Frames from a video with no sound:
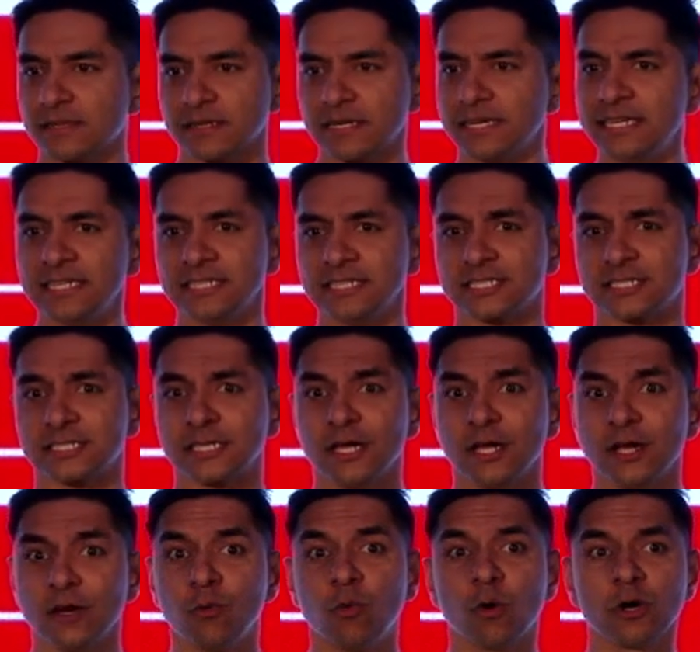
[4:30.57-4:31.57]
is,
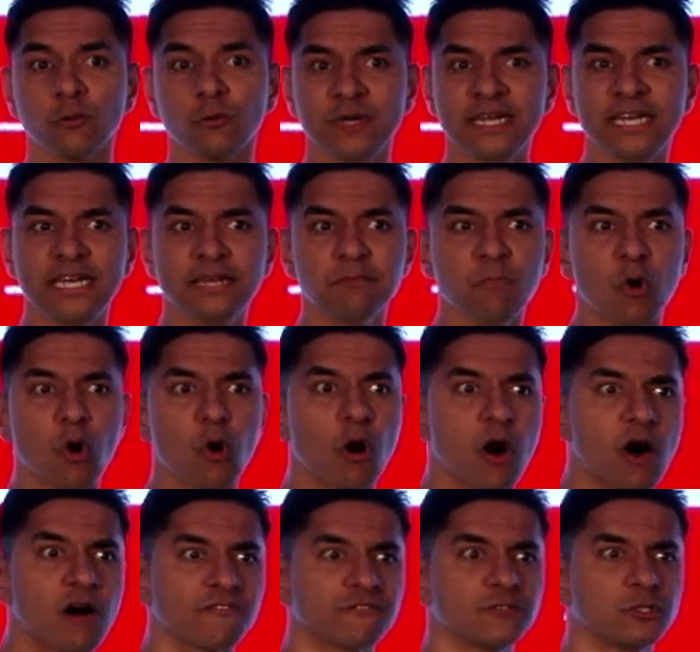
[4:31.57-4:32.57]
what do we need more
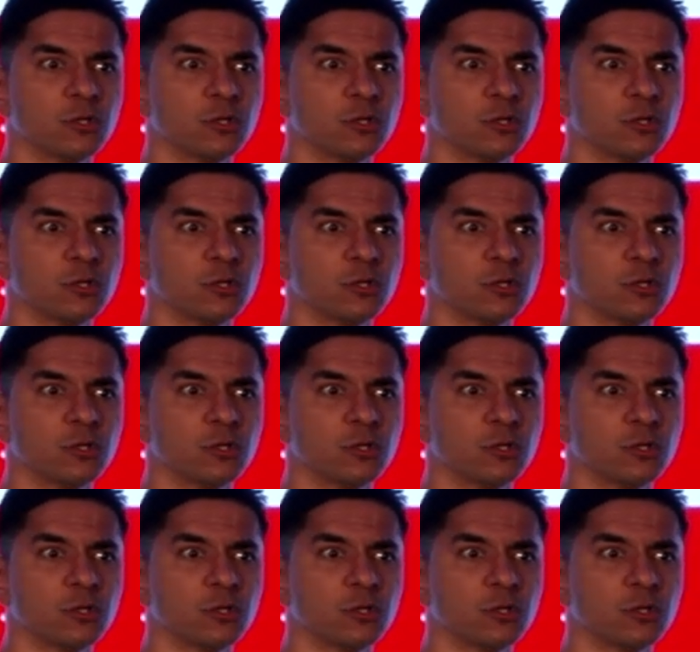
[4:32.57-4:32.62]
of? Do we